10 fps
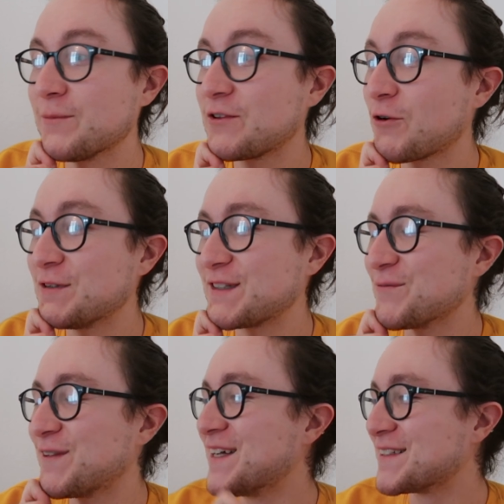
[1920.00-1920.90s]
let me throw in
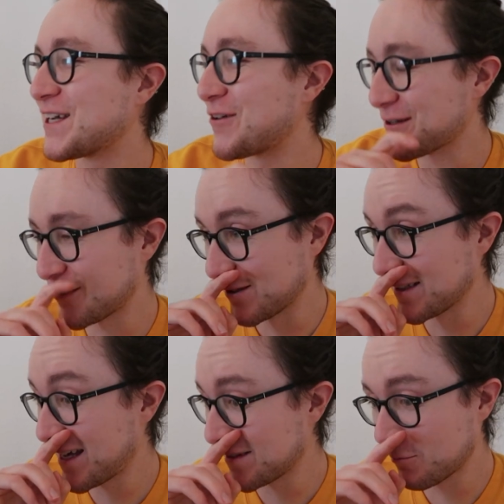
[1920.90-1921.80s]
some things here actually.
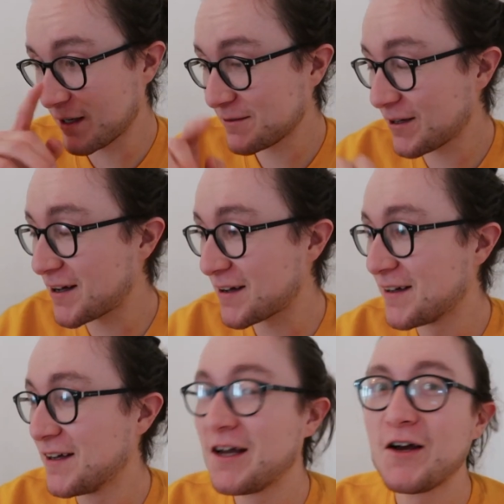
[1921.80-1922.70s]
Yeah, when uh,
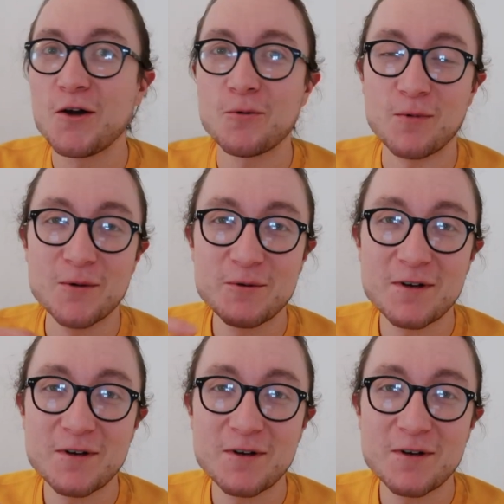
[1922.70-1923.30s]
when we